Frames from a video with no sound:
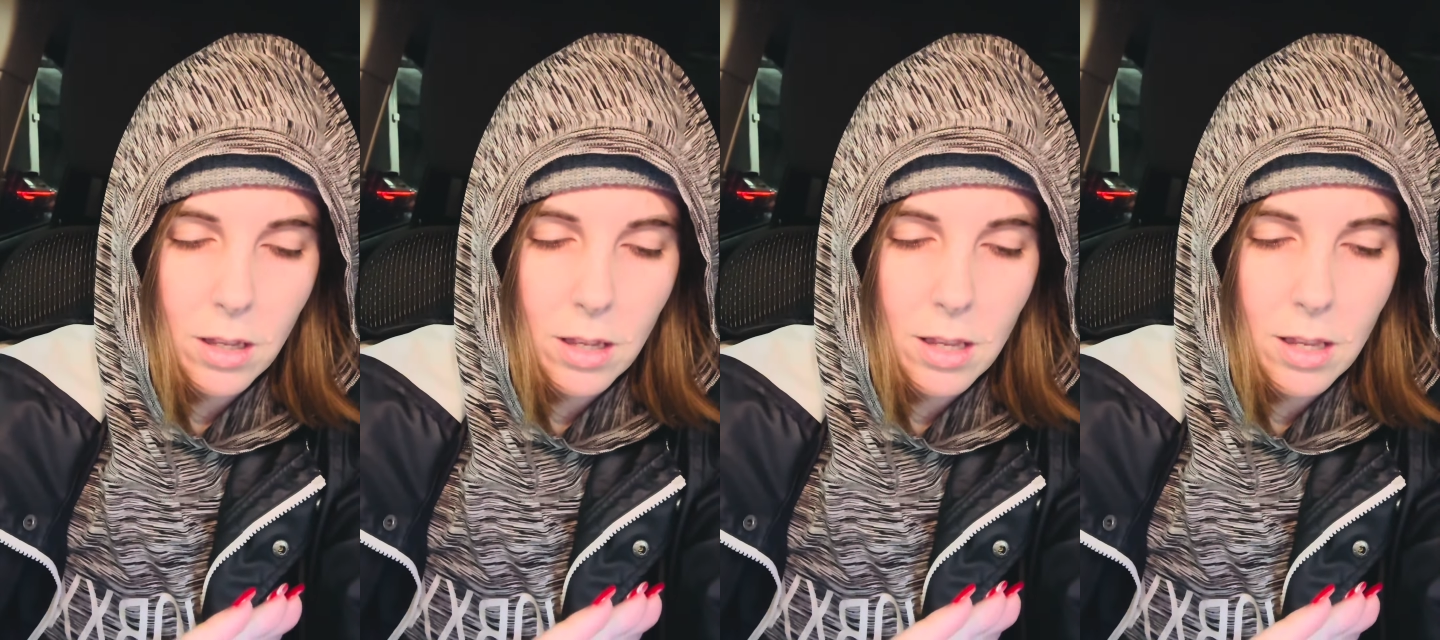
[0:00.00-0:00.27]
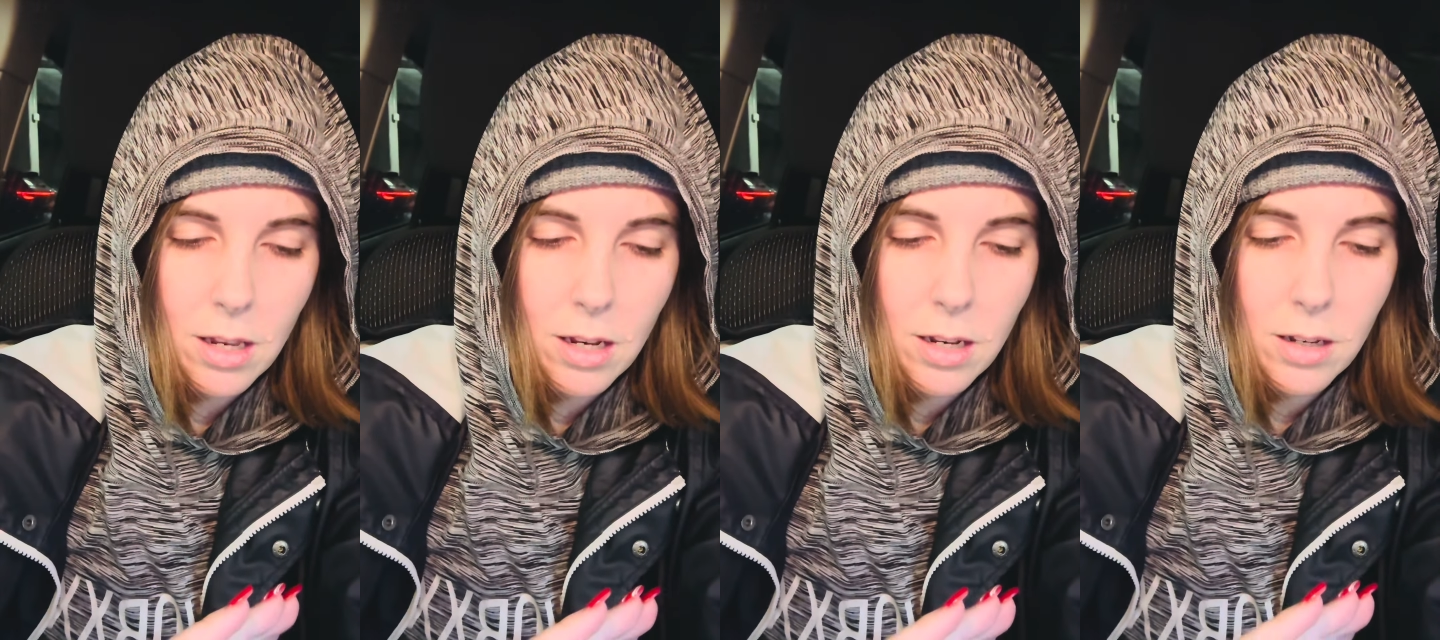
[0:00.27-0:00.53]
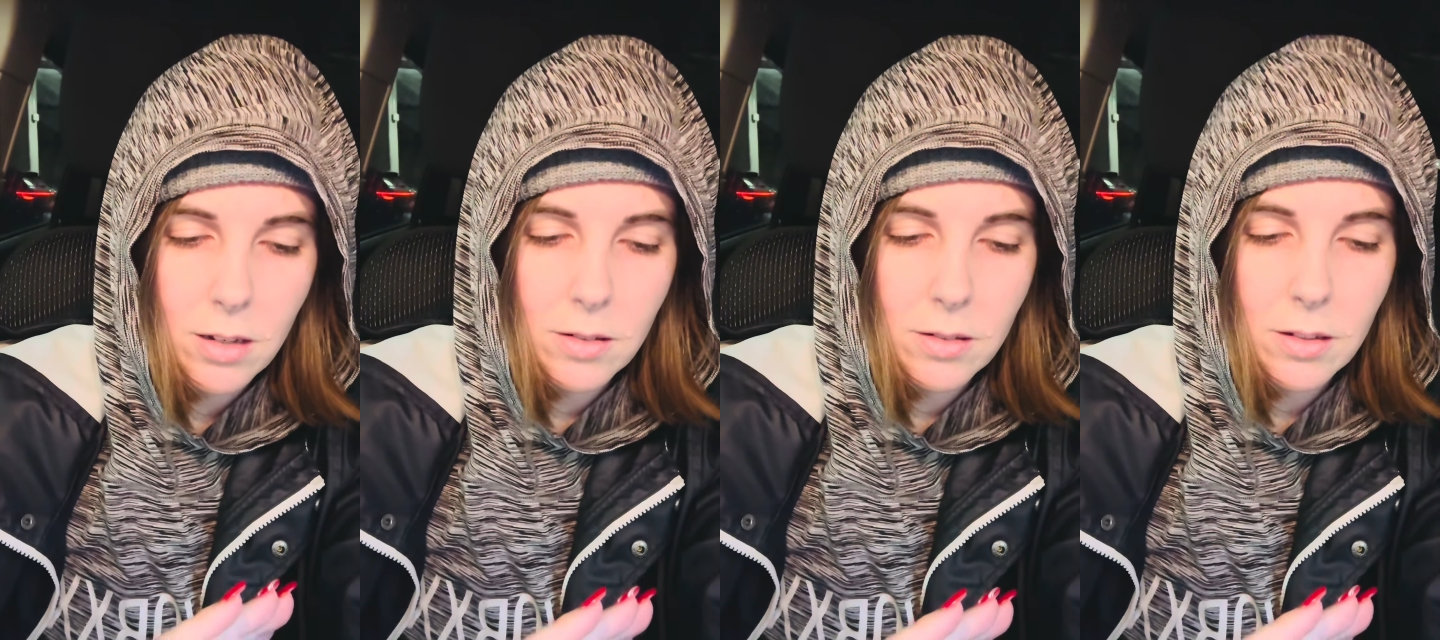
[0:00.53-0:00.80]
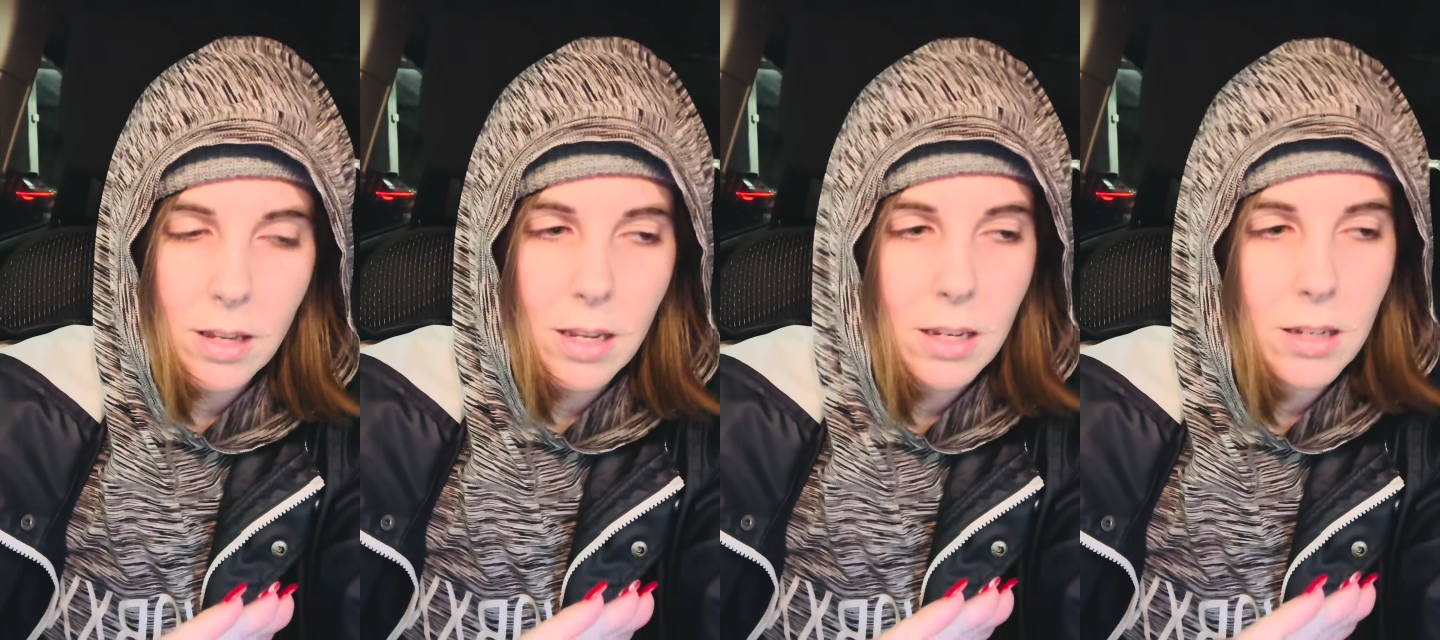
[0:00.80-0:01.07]
And it's
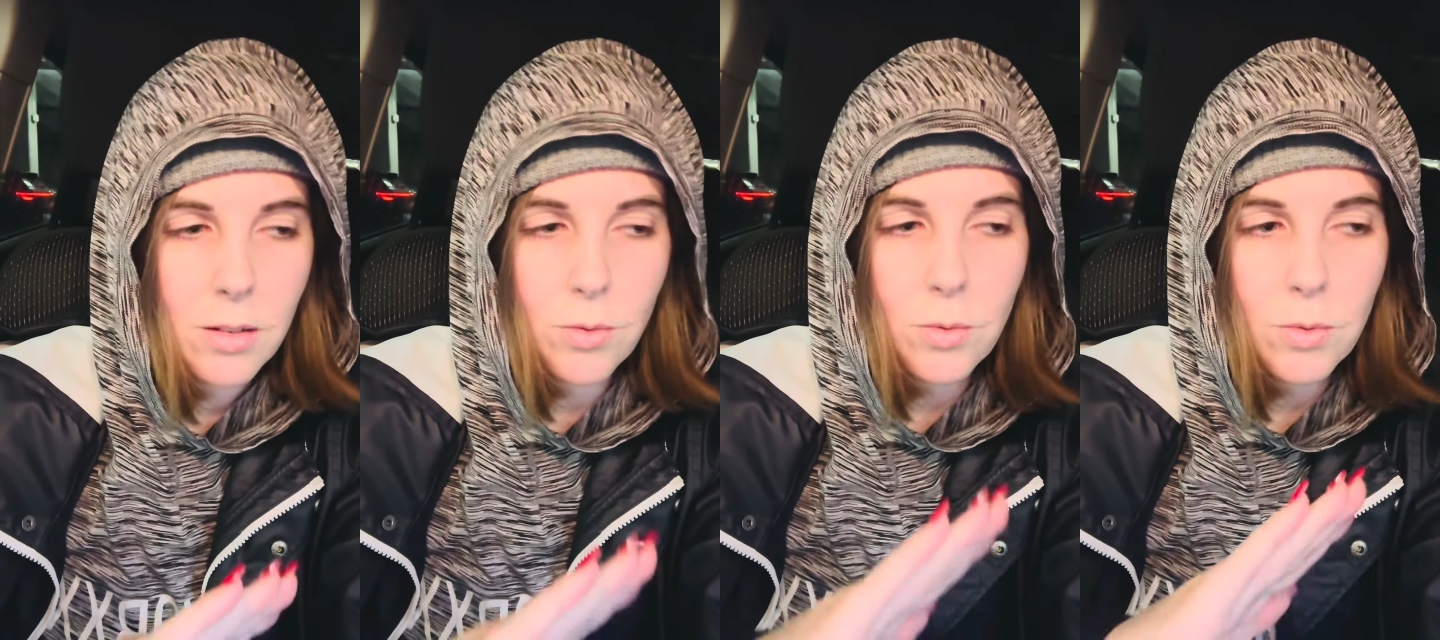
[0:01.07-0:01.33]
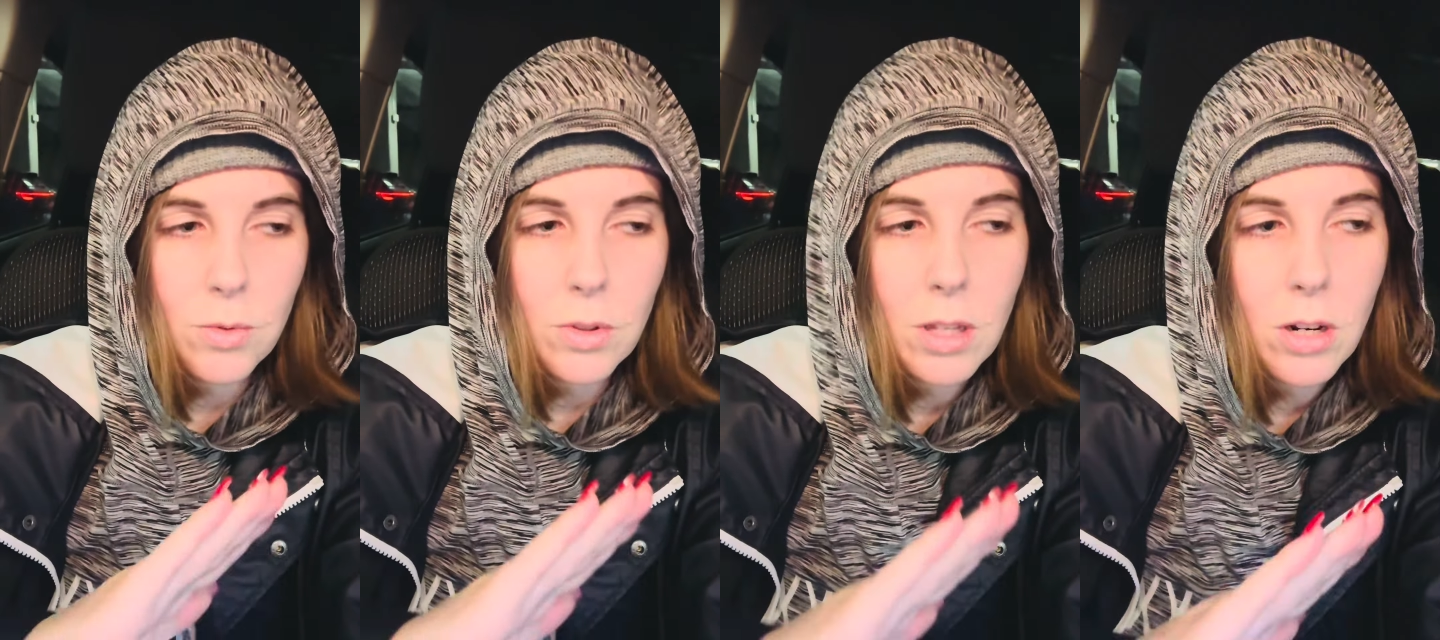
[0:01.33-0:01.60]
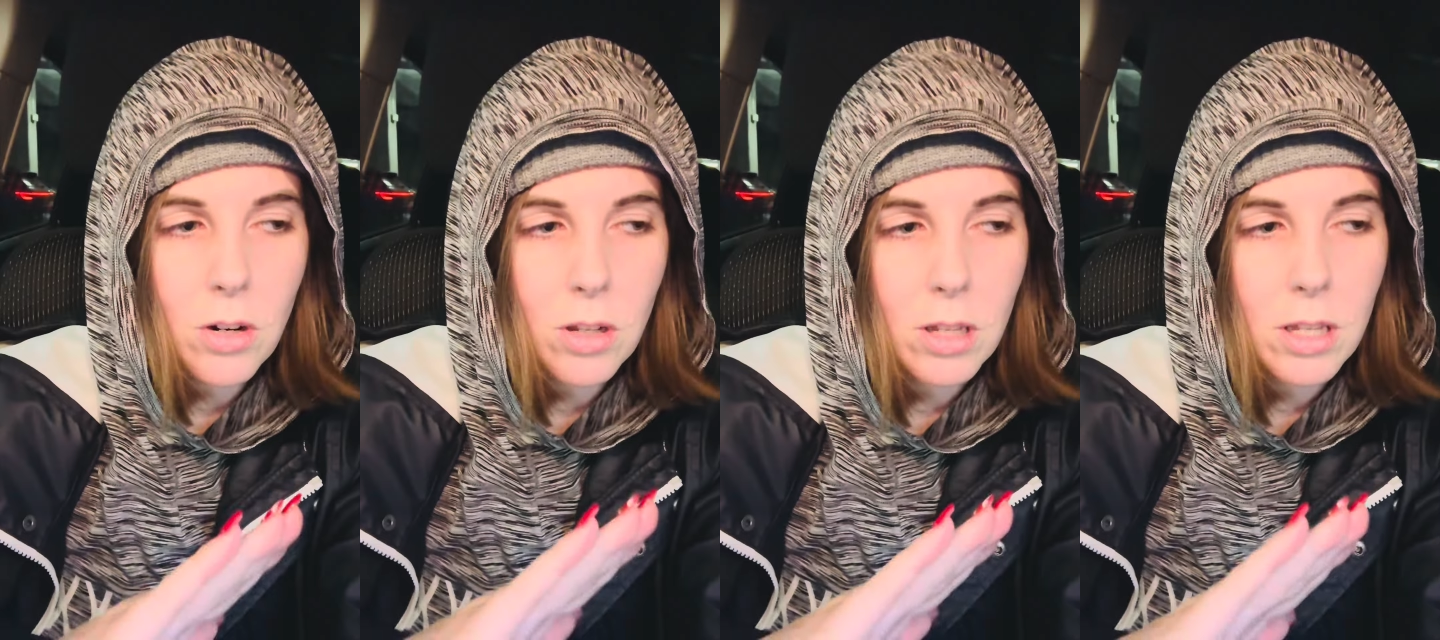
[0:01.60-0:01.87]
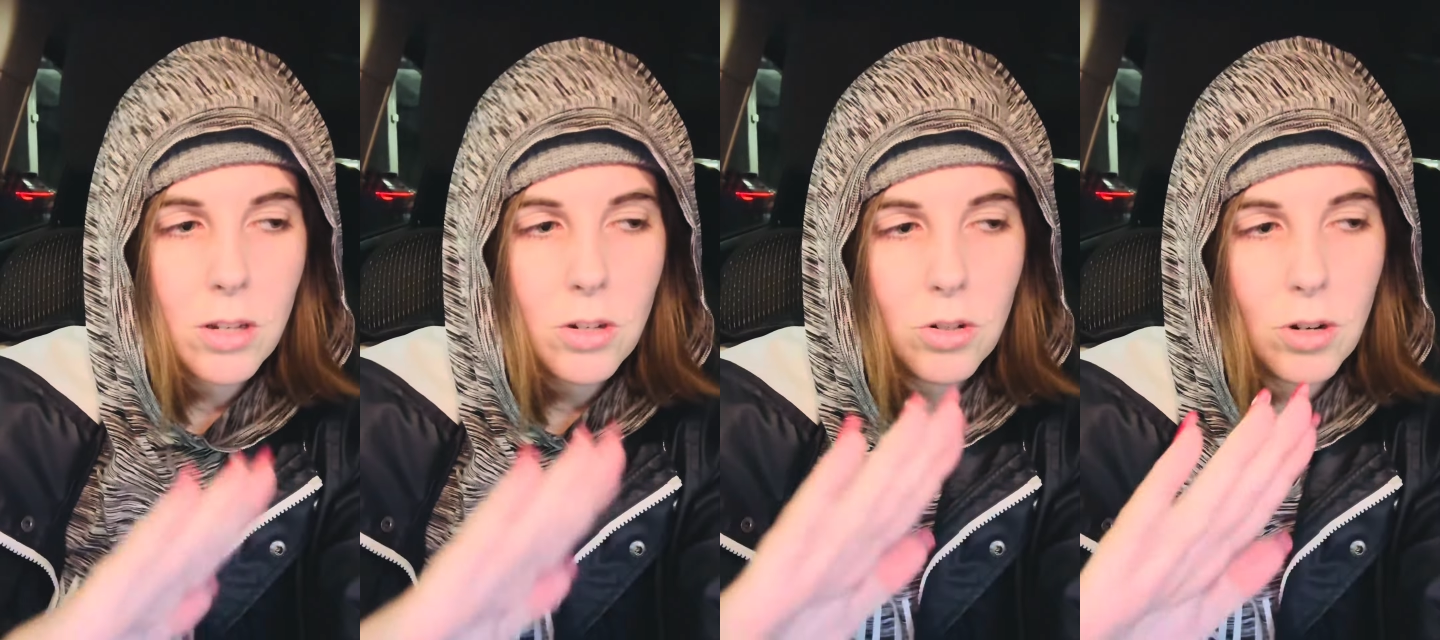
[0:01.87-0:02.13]
like literally
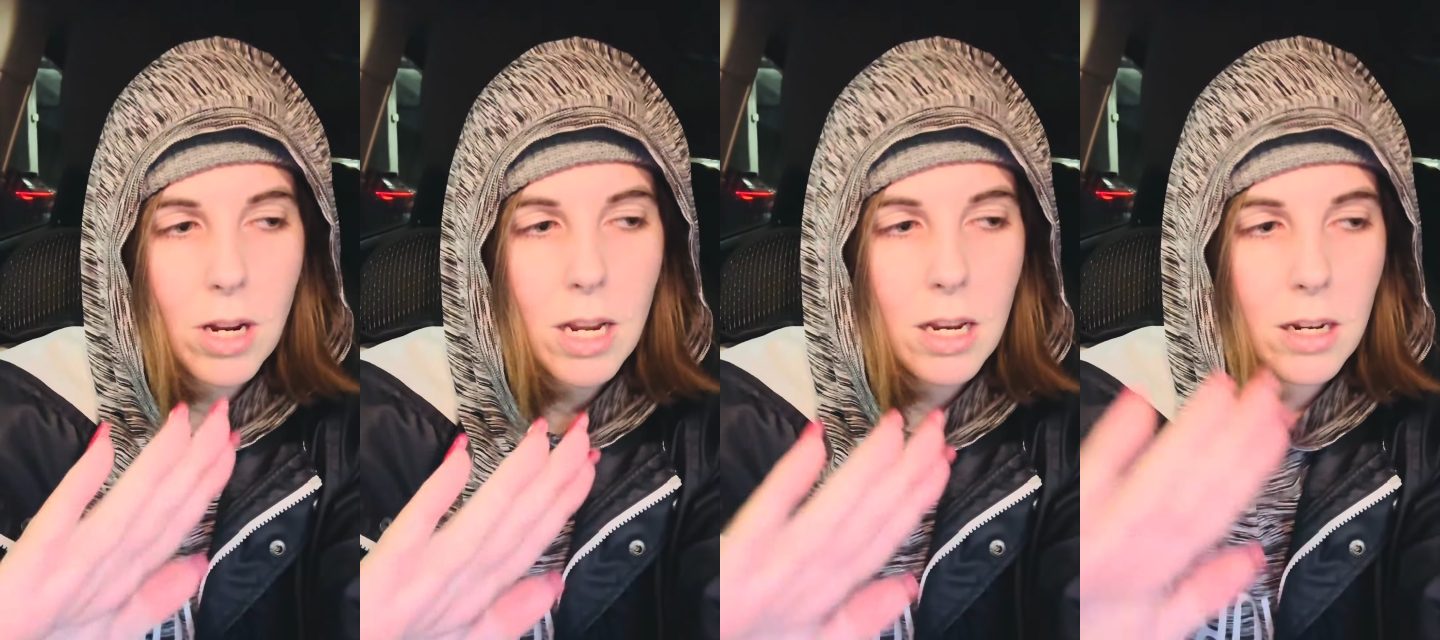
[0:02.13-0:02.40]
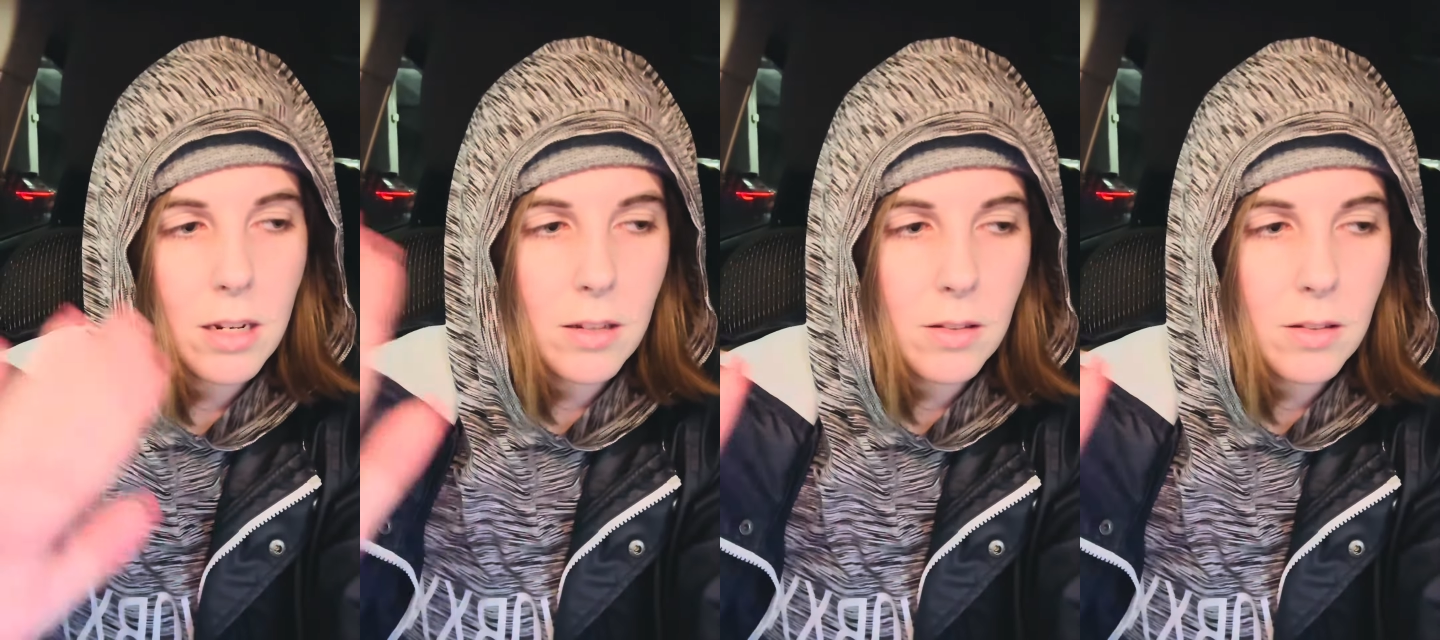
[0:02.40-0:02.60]
the train,